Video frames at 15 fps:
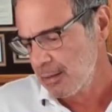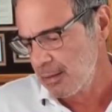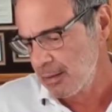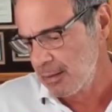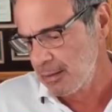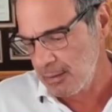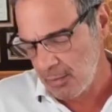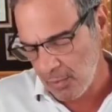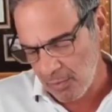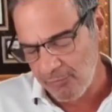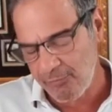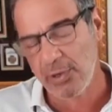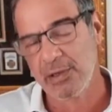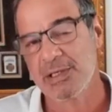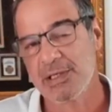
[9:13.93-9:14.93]
if
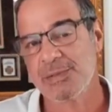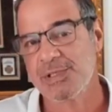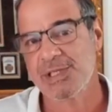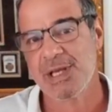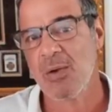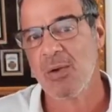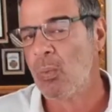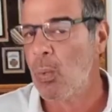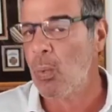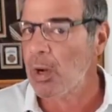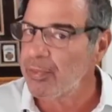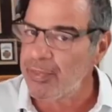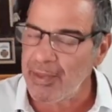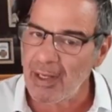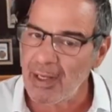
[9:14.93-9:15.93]
we're going to say one
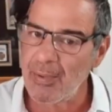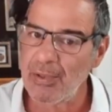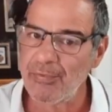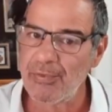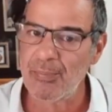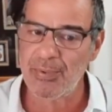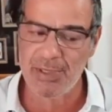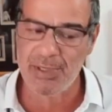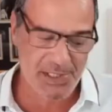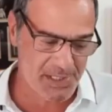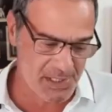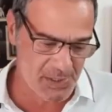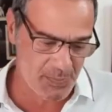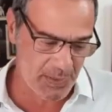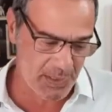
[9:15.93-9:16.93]
thing about the BRICS,
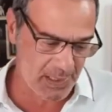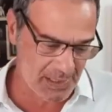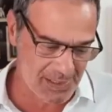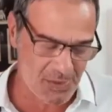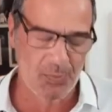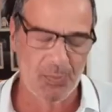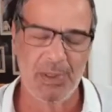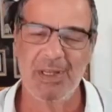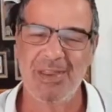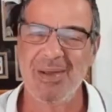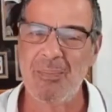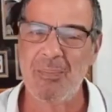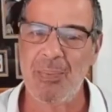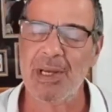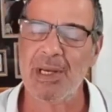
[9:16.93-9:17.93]
this meeting, to me,
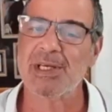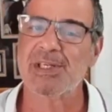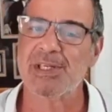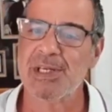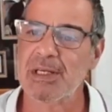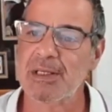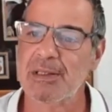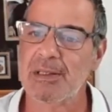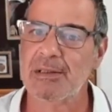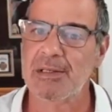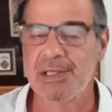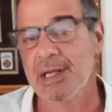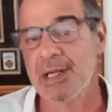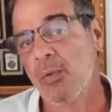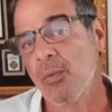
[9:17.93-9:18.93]
the biggest thing to
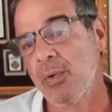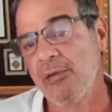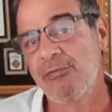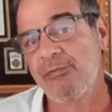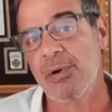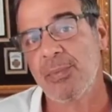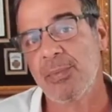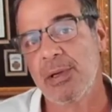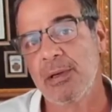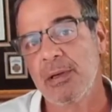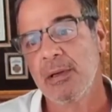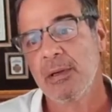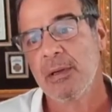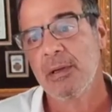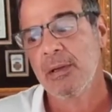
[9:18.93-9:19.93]
take away from it
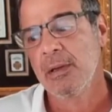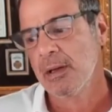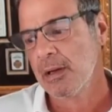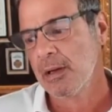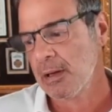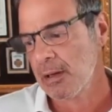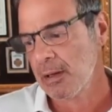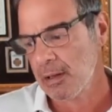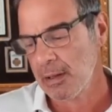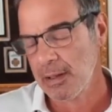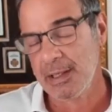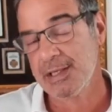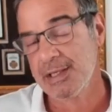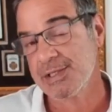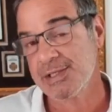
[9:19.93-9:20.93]

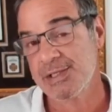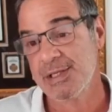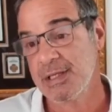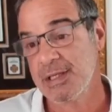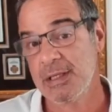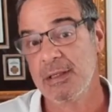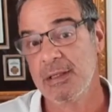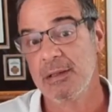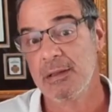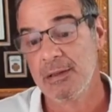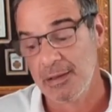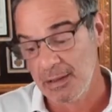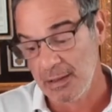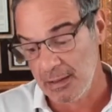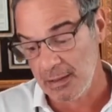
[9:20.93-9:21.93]
is the
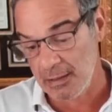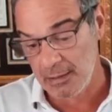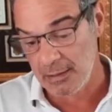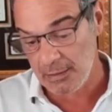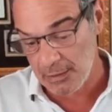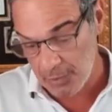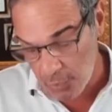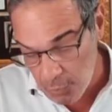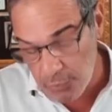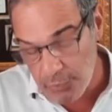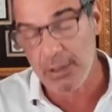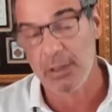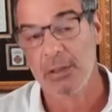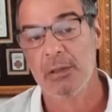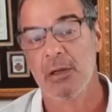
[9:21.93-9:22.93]

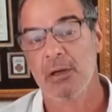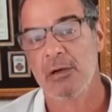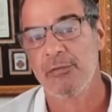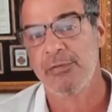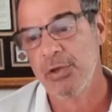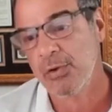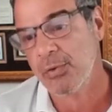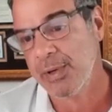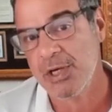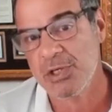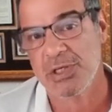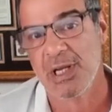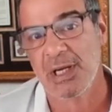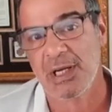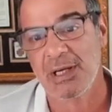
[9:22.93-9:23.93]
union of the
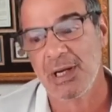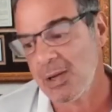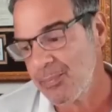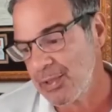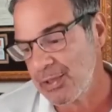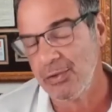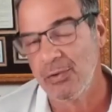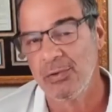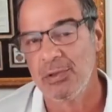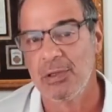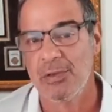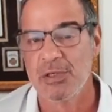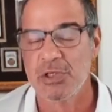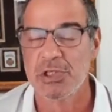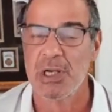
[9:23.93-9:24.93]
Eurasian Economic Union
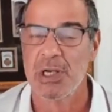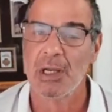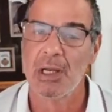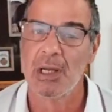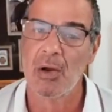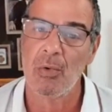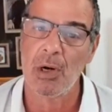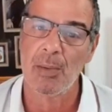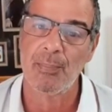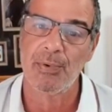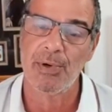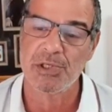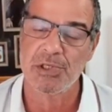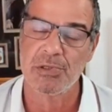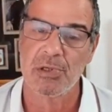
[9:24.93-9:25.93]
and the Shanghai
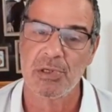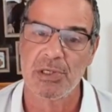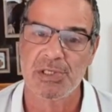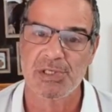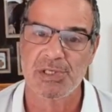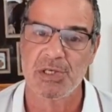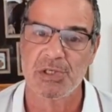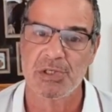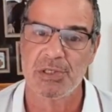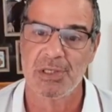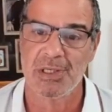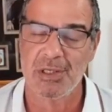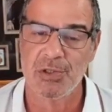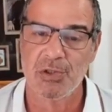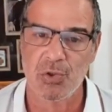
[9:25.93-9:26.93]
Cooperation Organization
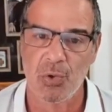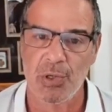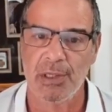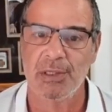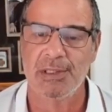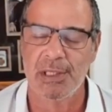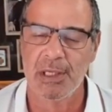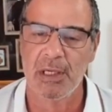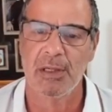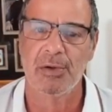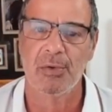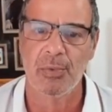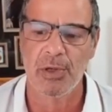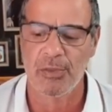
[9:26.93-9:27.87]
in joining together with